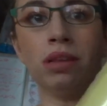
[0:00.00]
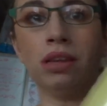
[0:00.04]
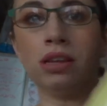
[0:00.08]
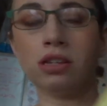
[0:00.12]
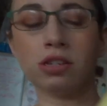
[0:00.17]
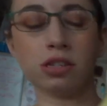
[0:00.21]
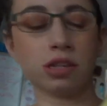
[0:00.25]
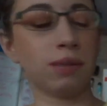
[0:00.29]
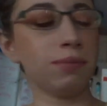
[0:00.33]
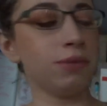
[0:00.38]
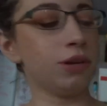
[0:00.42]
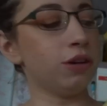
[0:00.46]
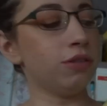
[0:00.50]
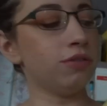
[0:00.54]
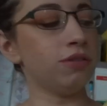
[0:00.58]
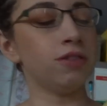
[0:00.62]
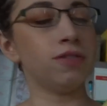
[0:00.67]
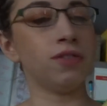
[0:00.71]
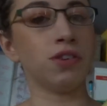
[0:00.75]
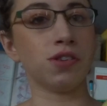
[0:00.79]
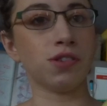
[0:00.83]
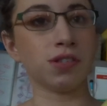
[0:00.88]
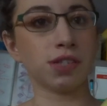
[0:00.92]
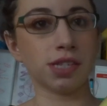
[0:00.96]
So let me know if you've
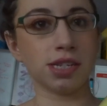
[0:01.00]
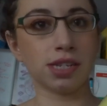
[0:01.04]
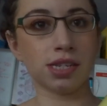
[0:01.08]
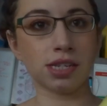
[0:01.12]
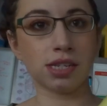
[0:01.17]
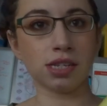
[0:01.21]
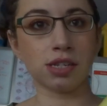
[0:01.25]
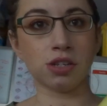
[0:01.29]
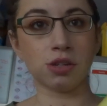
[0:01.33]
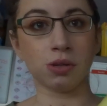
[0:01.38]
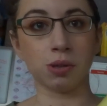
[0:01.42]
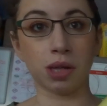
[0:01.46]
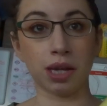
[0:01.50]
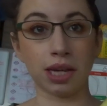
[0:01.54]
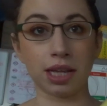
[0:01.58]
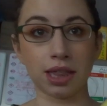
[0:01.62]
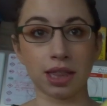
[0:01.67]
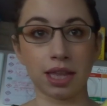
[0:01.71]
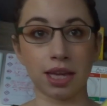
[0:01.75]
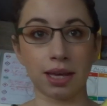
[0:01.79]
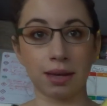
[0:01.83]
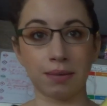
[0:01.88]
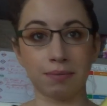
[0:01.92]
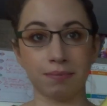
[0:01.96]
used these. Do you like
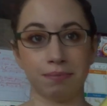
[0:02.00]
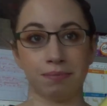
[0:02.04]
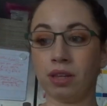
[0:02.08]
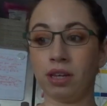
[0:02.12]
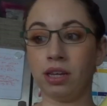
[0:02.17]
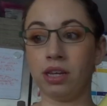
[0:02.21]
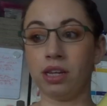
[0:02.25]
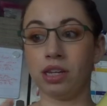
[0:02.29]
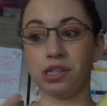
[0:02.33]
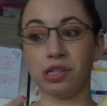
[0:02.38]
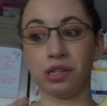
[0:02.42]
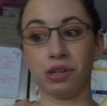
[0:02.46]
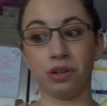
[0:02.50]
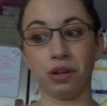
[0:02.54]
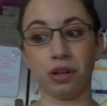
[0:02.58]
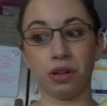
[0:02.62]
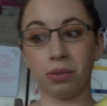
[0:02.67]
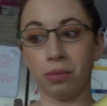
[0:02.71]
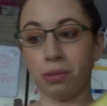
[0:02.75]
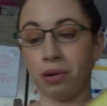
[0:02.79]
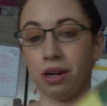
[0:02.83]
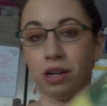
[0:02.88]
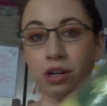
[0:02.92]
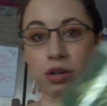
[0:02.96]
them? Is there another
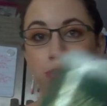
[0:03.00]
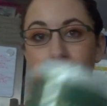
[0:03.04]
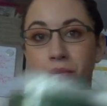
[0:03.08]
brand you